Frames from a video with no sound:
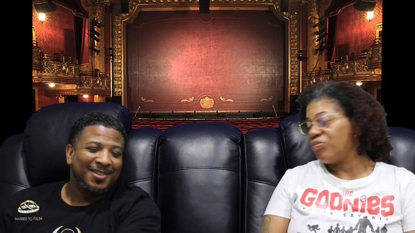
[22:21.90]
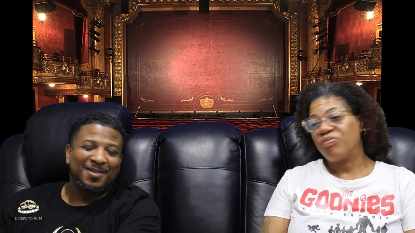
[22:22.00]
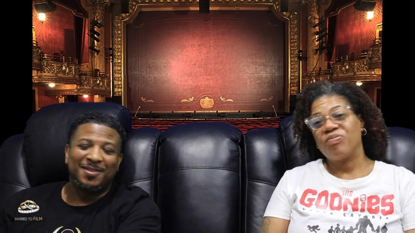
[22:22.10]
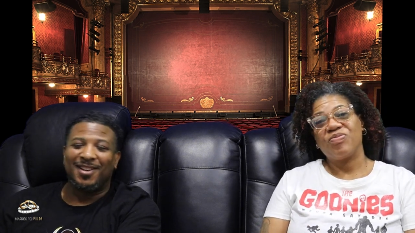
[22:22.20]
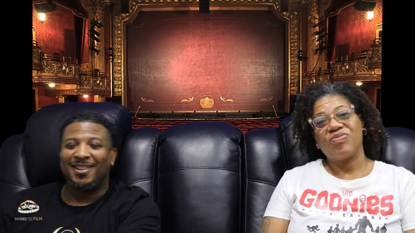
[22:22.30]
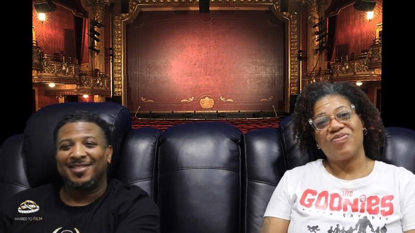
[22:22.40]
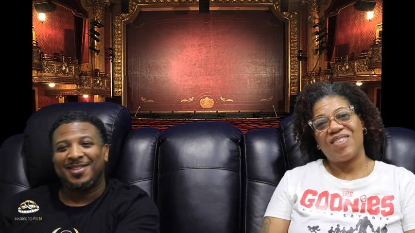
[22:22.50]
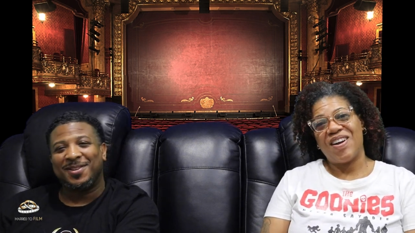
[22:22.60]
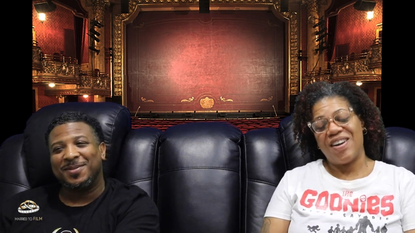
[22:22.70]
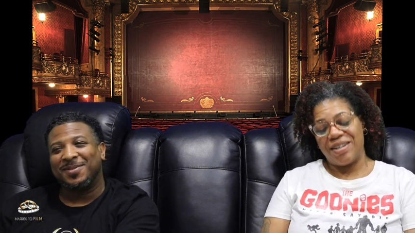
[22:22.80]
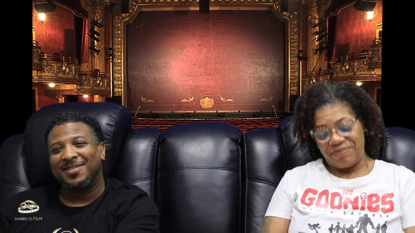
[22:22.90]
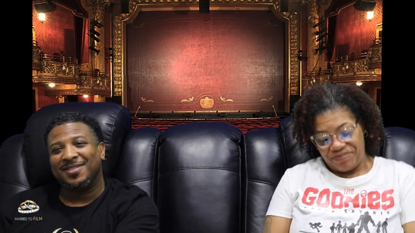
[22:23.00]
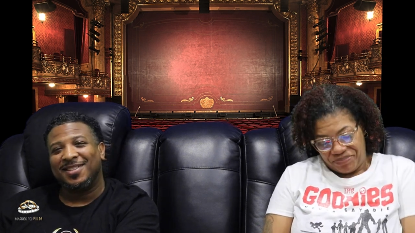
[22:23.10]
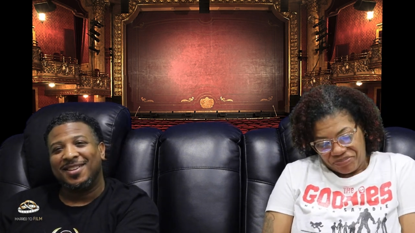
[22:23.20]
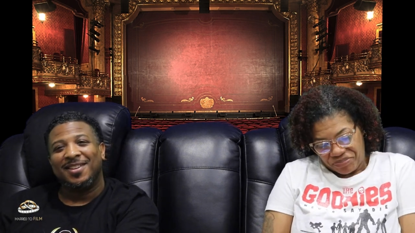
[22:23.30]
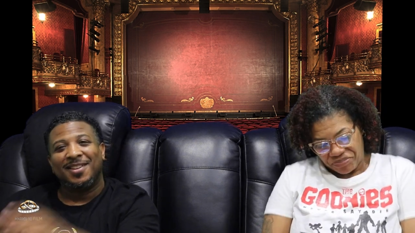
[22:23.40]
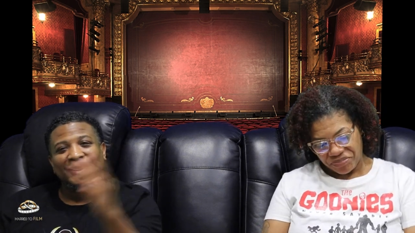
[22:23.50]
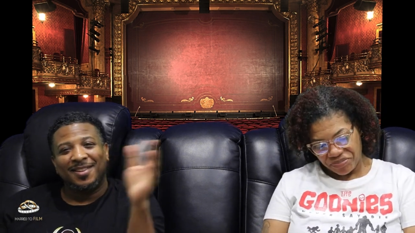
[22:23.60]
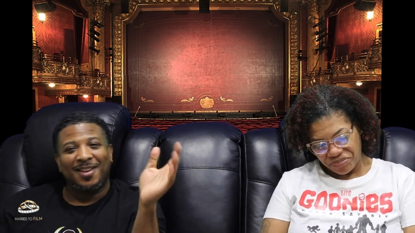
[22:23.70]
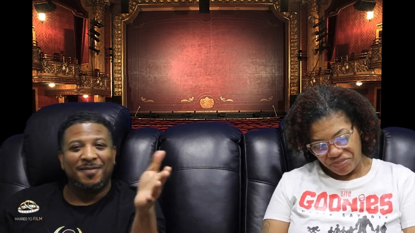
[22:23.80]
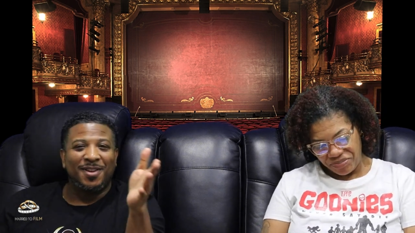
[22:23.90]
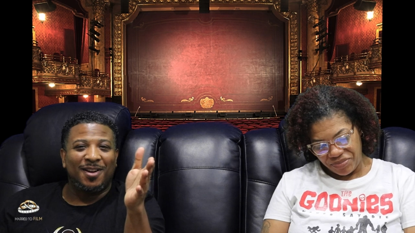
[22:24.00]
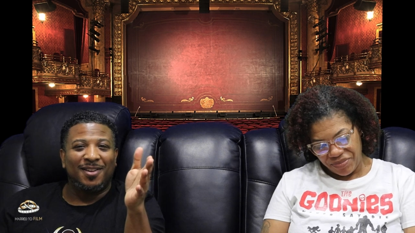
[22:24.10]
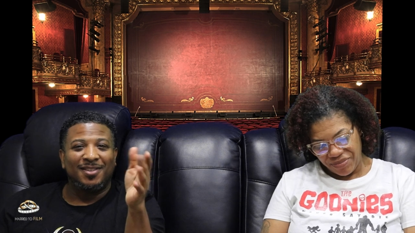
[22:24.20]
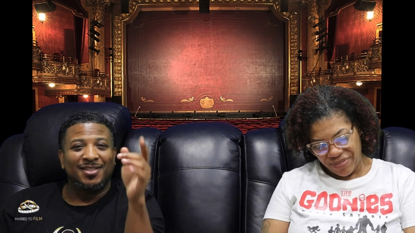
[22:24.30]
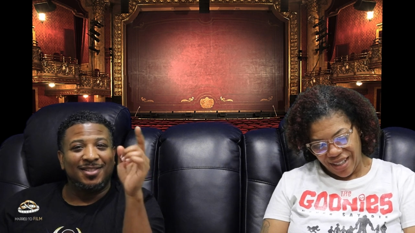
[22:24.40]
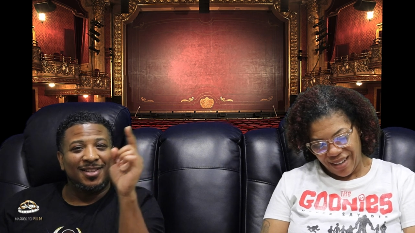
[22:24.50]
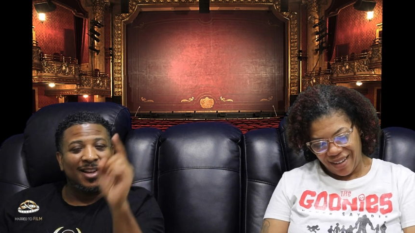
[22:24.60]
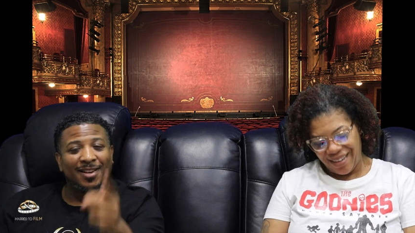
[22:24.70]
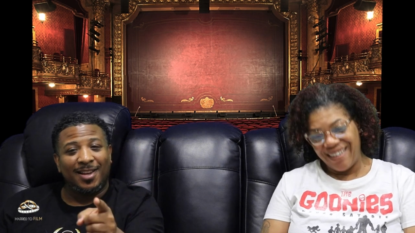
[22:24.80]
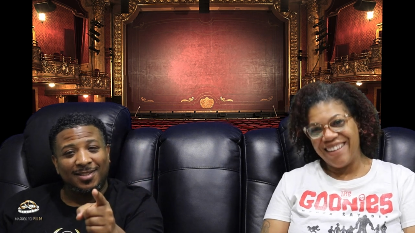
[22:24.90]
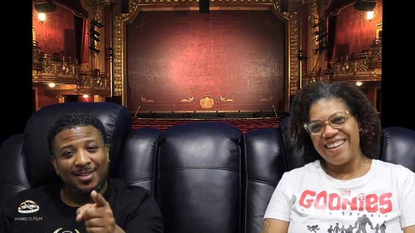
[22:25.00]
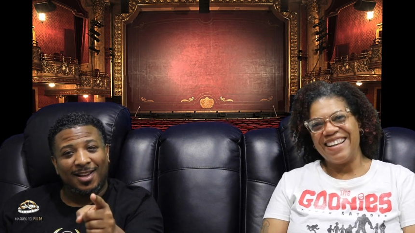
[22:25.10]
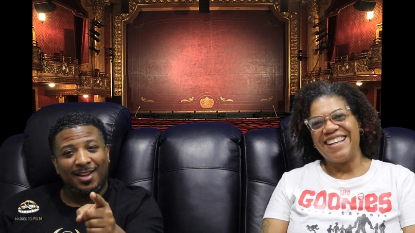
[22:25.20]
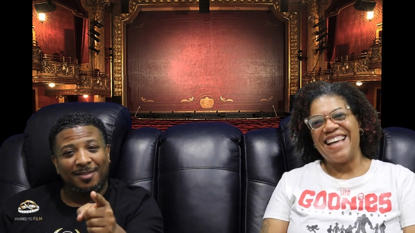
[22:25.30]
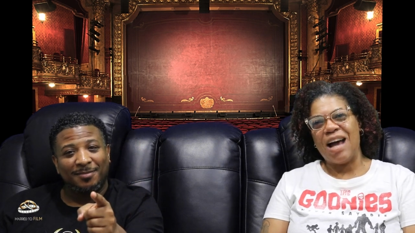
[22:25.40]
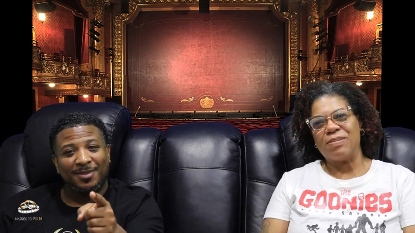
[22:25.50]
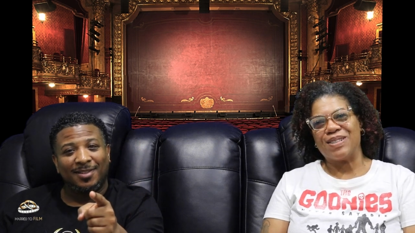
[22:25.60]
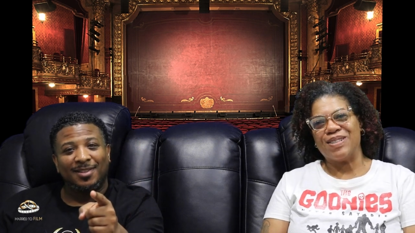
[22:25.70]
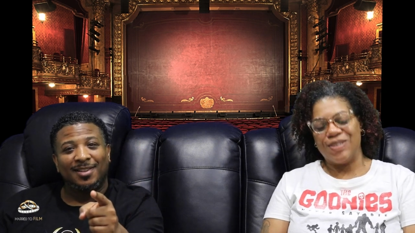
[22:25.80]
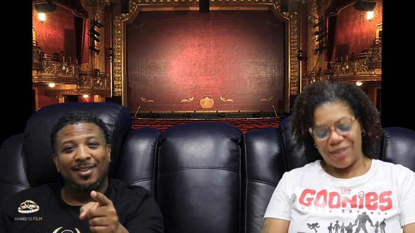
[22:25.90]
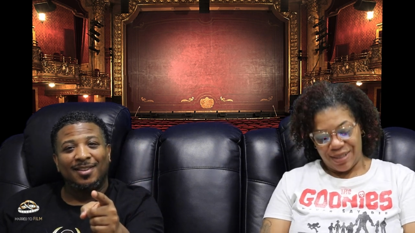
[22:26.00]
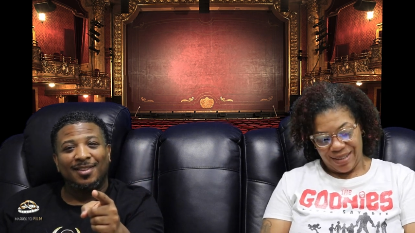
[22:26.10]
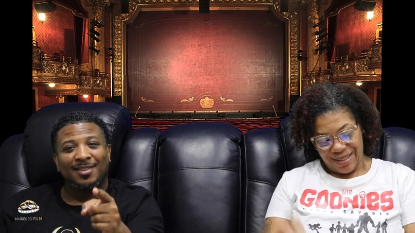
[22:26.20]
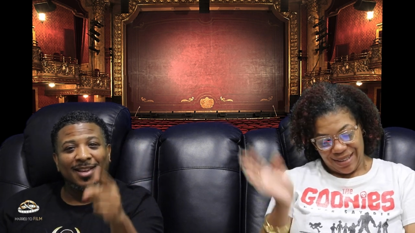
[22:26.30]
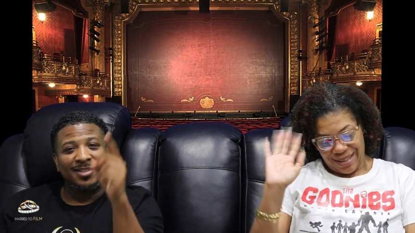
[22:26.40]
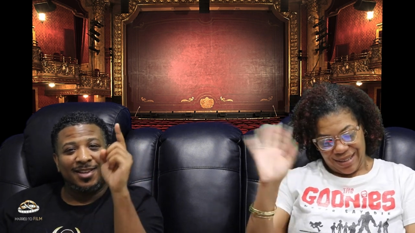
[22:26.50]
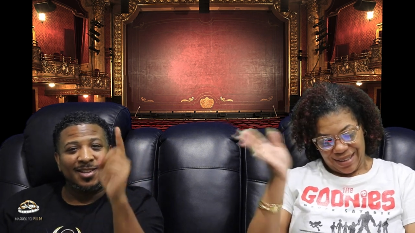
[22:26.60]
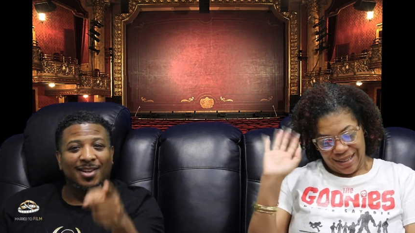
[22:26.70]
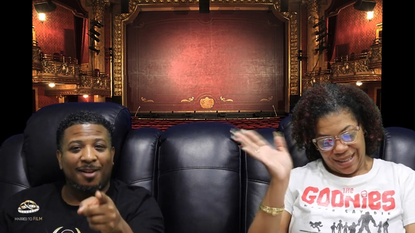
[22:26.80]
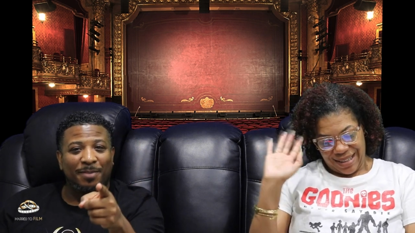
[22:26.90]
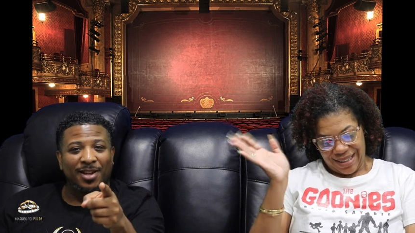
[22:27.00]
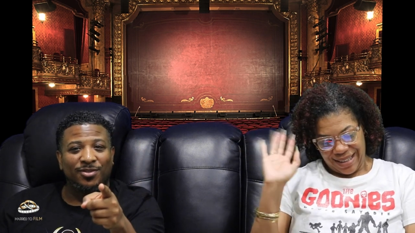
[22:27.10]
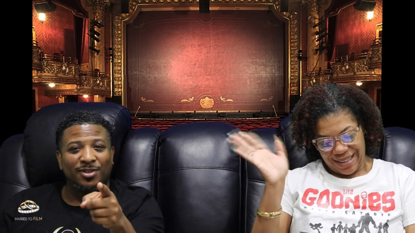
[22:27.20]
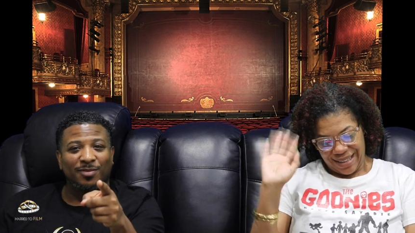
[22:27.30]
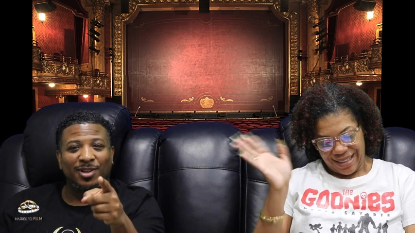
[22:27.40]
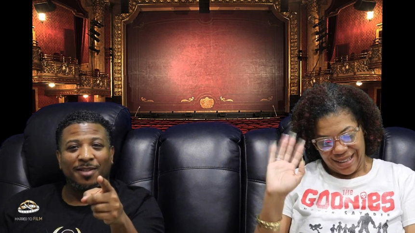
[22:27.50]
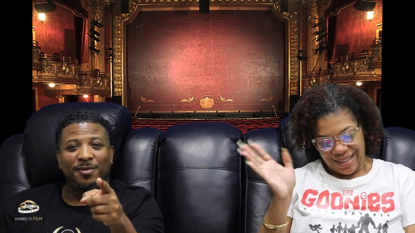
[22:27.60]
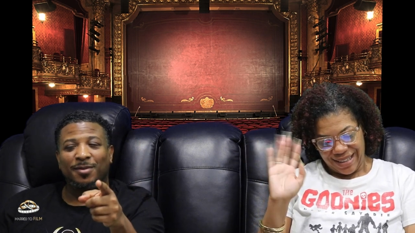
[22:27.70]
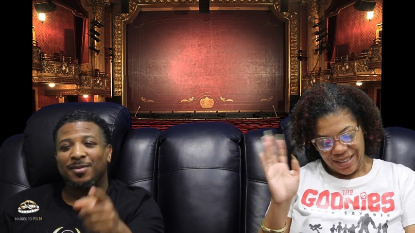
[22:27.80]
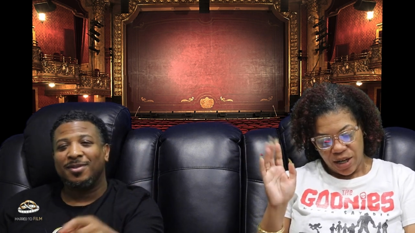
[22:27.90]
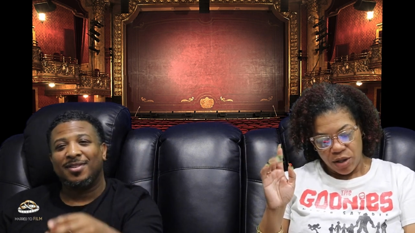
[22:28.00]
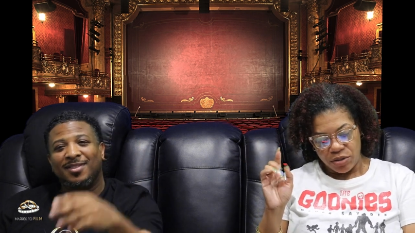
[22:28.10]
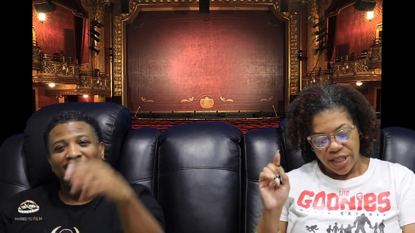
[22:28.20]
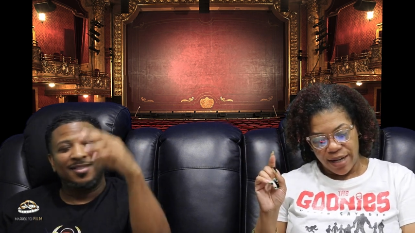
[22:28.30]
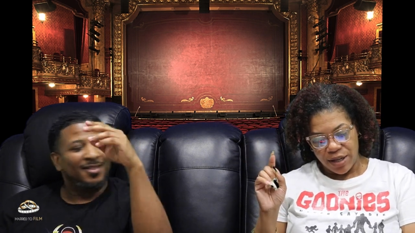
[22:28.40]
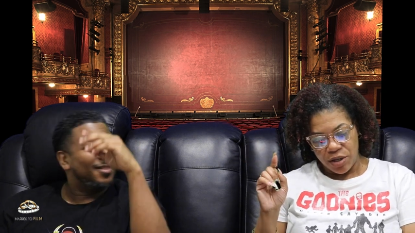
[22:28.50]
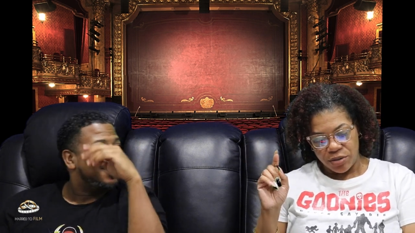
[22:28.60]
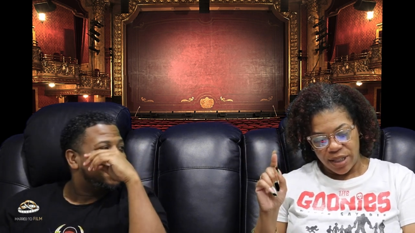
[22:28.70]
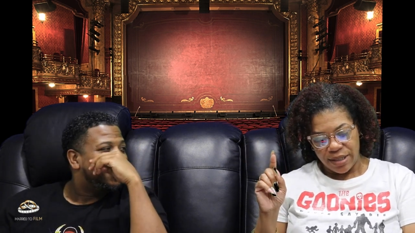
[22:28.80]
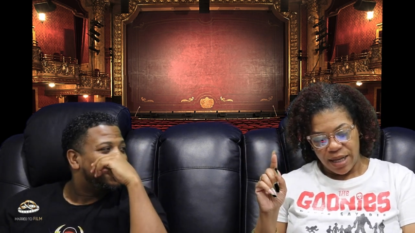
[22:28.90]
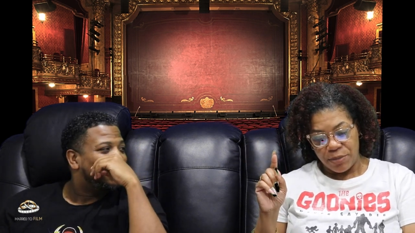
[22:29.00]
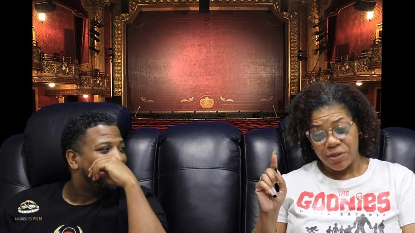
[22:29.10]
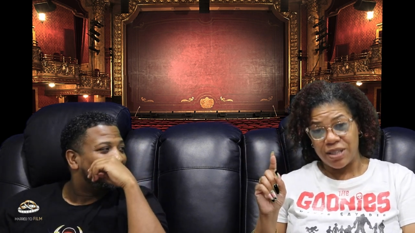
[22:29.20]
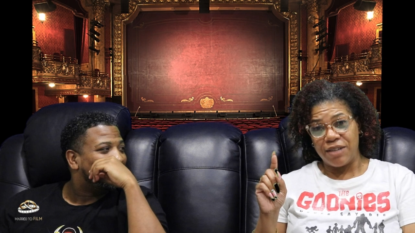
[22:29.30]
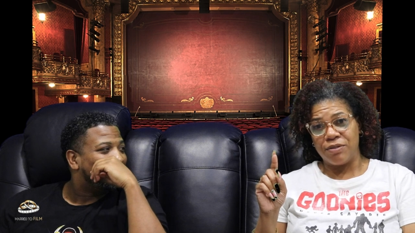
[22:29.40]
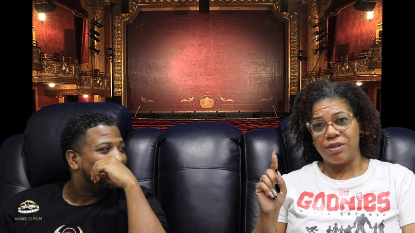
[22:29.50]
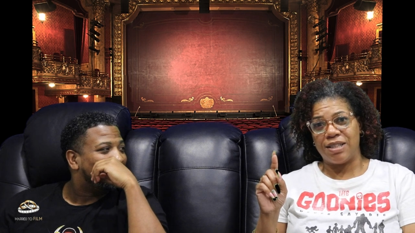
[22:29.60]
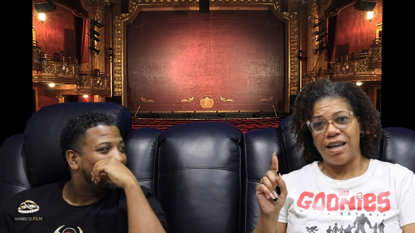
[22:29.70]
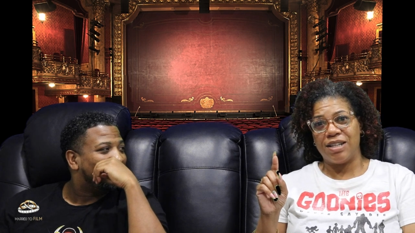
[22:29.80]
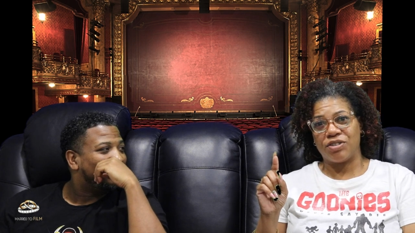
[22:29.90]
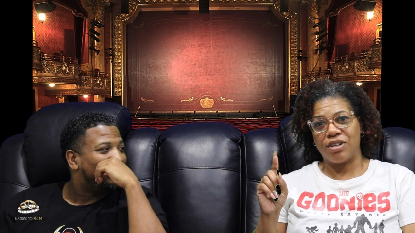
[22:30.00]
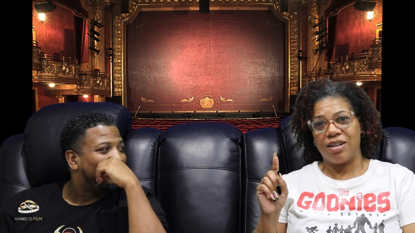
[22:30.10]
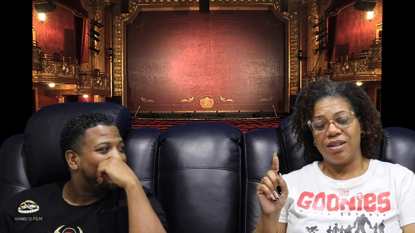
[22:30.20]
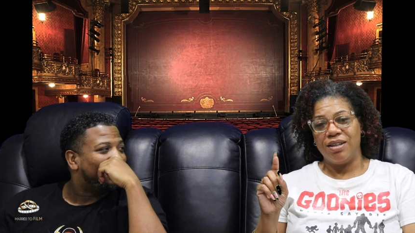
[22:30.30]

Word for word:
Speaker 1: Okay, so love y'all.
Speaker 2: See y'all next time. Absolutely.
Speaker 1: Thanks again to our patrons. We love you.
Speaker 2: Oh, Jacko nickname was given to Ashtray.